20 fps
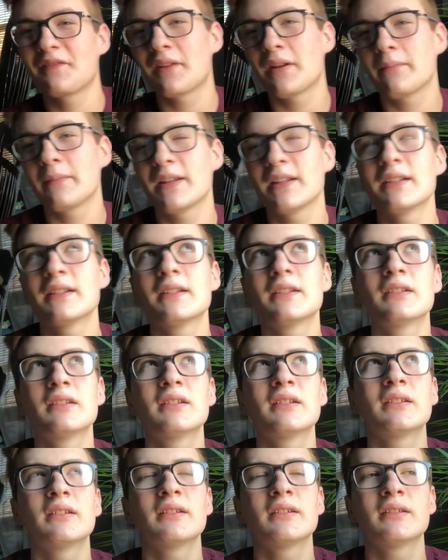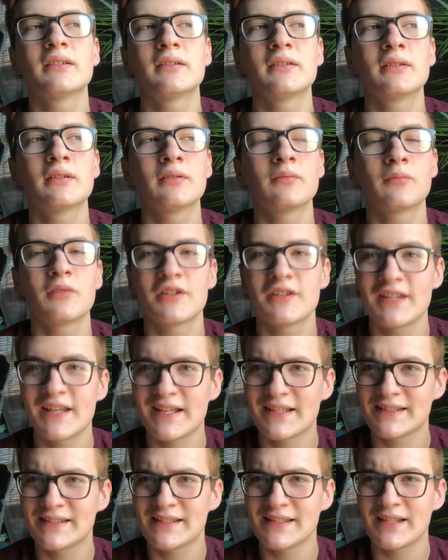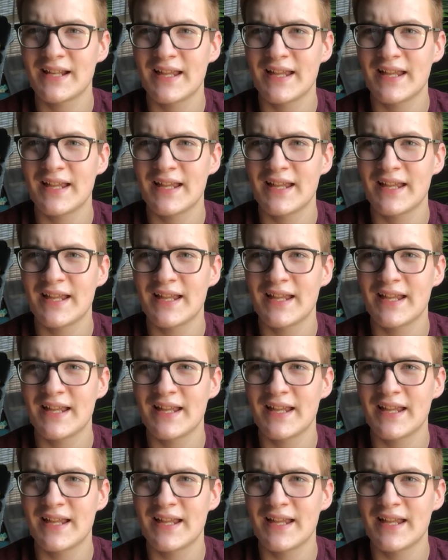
what I mean. What day is it?